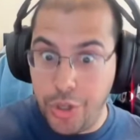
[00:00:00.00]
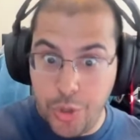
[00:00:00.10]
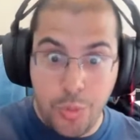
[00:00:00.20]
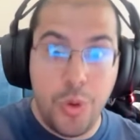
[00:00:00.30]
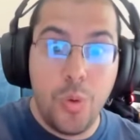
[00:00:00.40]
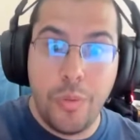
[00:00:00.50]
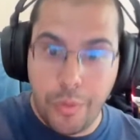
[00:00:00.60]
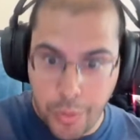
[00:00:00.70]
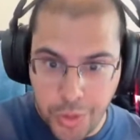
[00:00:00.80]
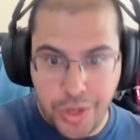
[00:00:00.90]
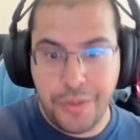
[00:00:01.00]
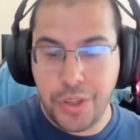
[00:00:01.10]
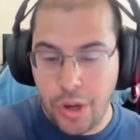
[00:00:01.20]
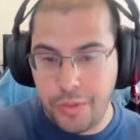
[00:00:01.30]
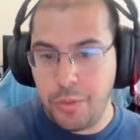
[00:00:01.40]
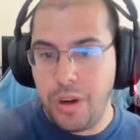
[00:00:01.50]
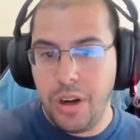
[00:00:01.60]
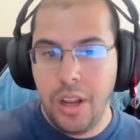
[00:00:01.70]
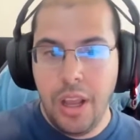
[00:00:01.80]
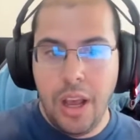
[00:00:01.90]
too new of a version of
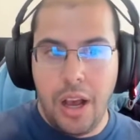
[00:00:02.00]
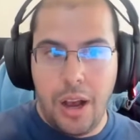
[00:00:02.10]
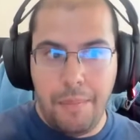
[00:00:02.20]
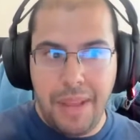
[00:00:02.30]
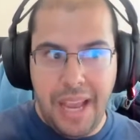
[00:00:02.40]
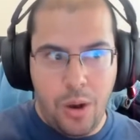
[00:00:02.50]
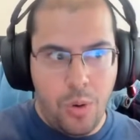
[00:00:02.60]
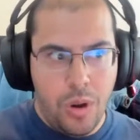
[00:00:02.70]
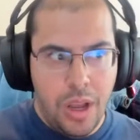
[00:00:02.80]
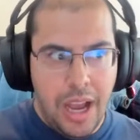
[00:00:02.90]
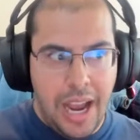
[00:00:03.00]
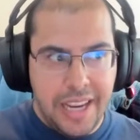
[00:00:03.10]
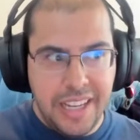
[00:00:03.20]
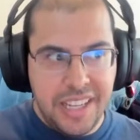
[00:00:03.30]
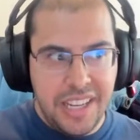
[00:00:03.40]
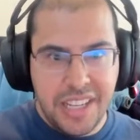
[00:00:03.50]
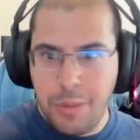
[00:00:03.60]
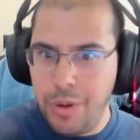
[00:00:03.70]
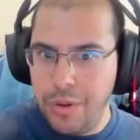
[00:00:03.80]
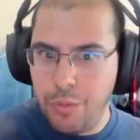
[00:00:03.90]
software. Now, I did see
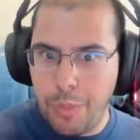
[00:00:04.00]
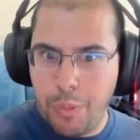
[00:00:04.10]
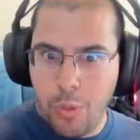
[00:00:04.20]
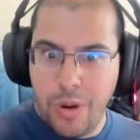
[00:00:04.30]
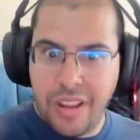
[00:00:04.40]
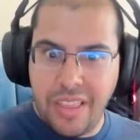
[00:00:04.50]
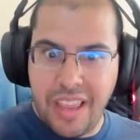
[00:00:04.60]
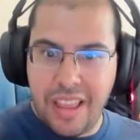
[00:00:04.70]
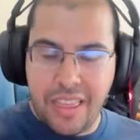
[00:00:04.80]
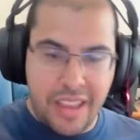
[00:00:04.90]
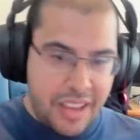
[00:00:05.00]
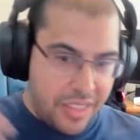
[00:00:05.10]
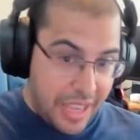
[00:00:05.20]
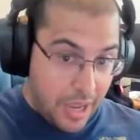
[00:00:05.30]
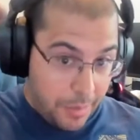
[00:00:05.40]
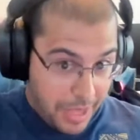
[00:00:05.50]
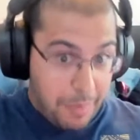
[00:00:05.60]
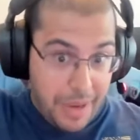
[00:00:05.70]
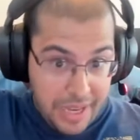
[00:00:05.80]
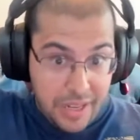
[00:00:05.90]
someone report that they think they
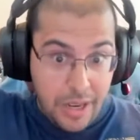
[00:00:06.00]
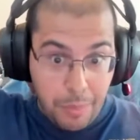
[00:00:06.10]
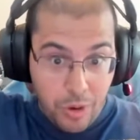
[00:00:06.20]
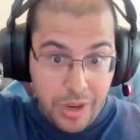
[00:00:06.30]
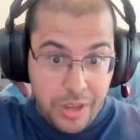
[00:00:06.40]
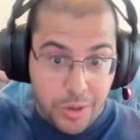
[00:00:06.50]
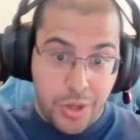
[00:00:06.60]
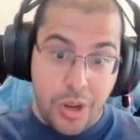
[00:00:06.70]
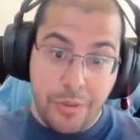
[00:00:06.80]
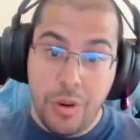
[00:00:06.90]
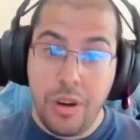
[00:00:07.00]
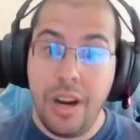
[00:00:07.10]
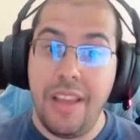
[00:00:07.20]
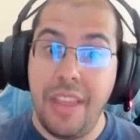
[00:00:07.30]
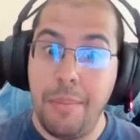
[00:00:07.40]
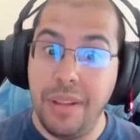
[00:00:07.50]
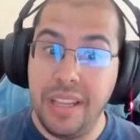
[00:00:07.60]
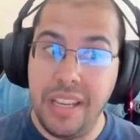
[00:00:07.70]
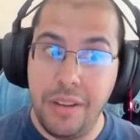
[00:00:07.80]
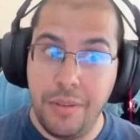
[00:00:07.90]
paid and upgraded their software, and they
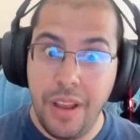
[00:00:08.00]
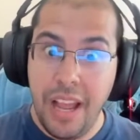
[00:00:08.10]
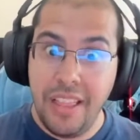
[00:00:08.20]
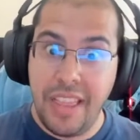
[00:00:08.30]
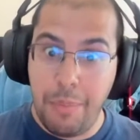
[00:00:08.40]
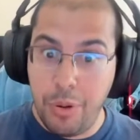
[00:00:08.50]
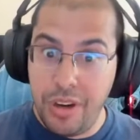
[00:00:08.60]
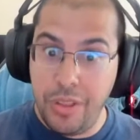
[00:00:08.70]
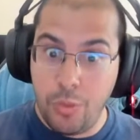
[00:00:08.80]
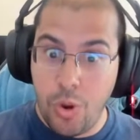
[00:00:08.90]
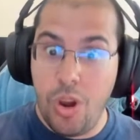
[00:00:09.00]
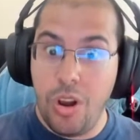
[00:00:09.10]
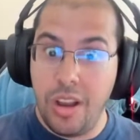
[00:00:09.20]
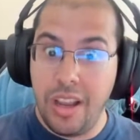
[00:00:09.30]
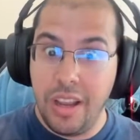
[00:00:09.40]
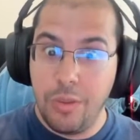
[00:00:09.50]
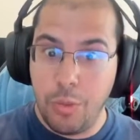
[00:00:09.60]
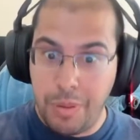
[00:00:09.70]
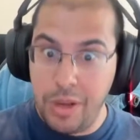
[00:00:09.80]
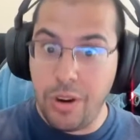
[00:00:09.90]
believe they put in the wrong
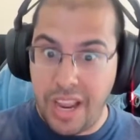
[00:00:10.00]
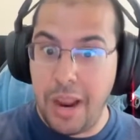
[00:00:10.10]
repeater